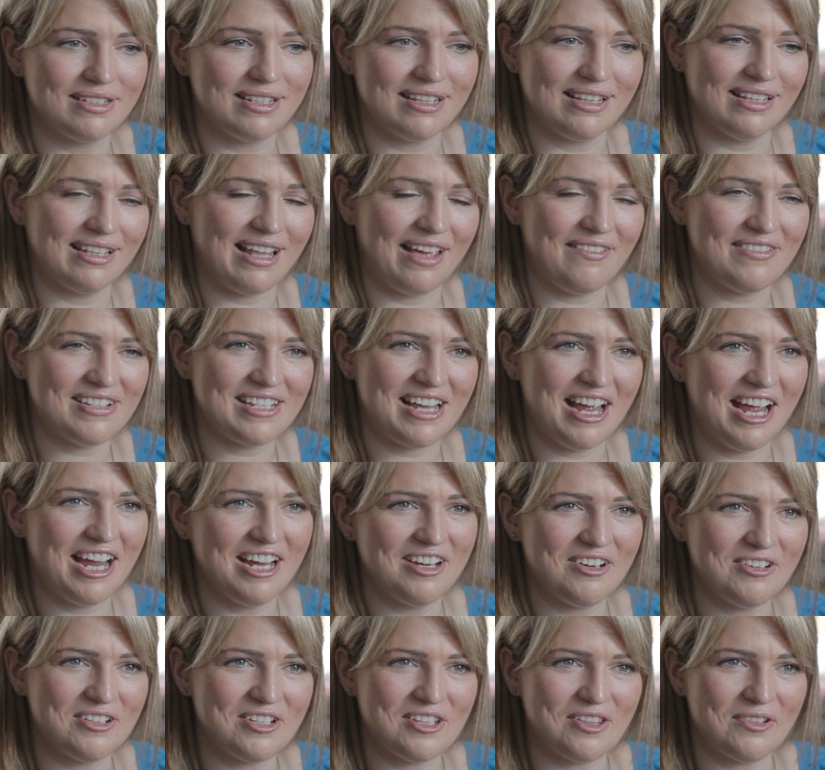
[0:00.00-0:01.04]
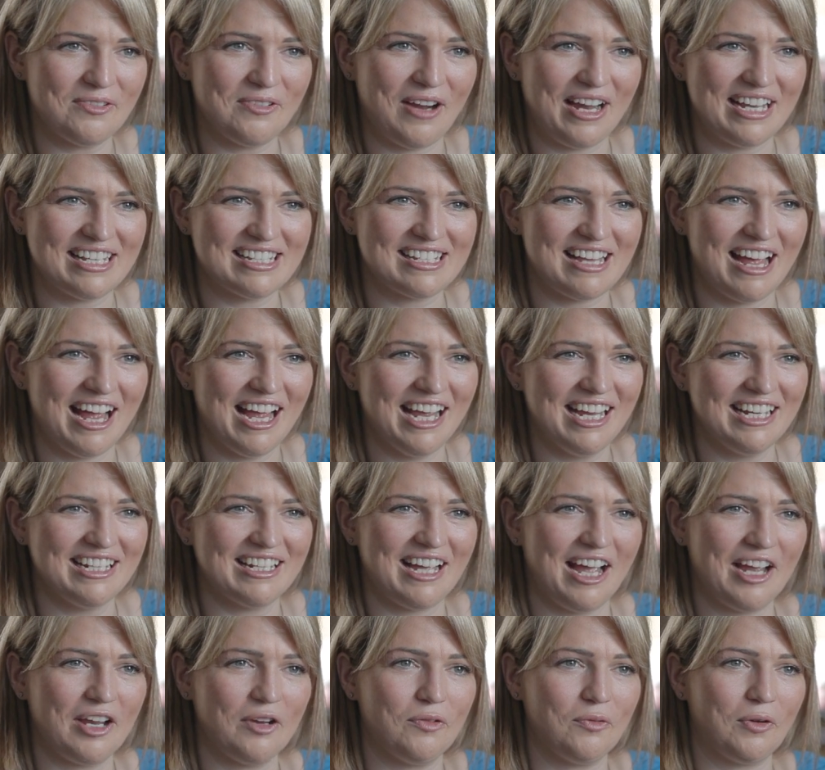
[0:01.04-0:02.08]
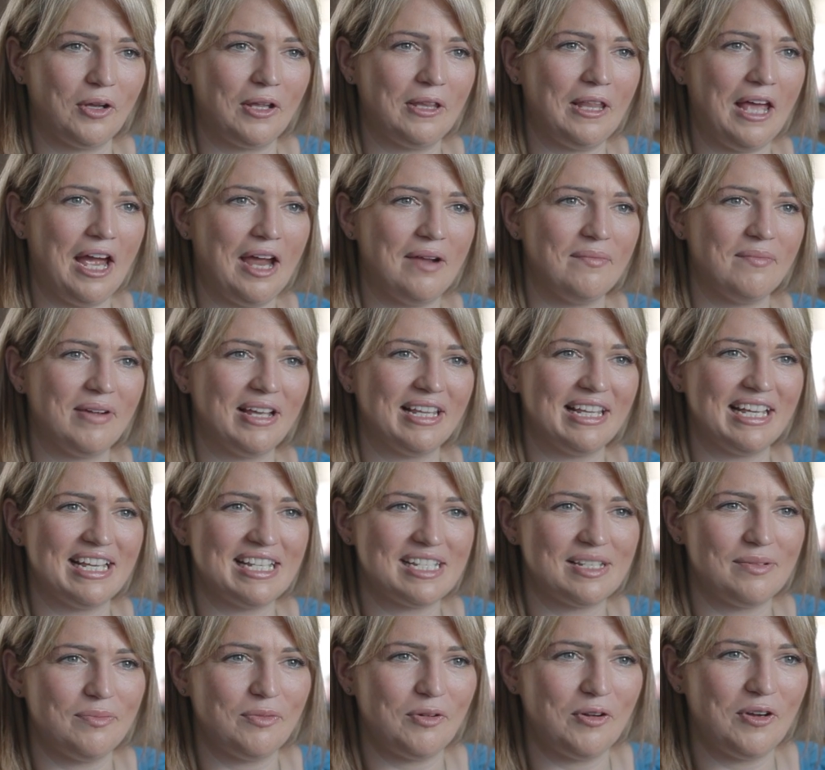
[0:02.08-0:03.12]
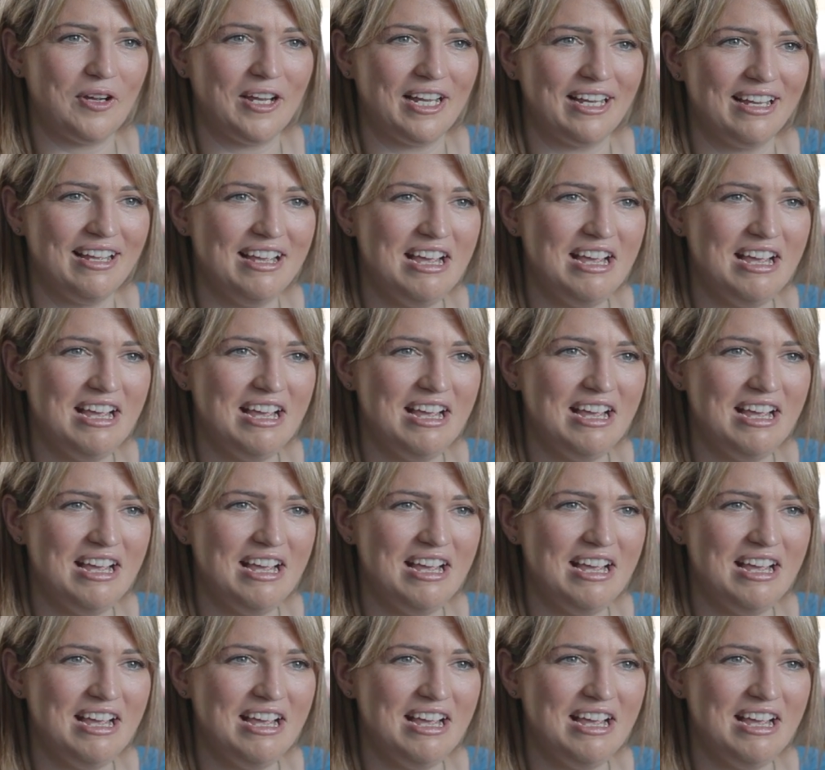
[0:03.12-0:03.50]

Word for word: to the left side or to the right side. I can recline my Lazy Boy,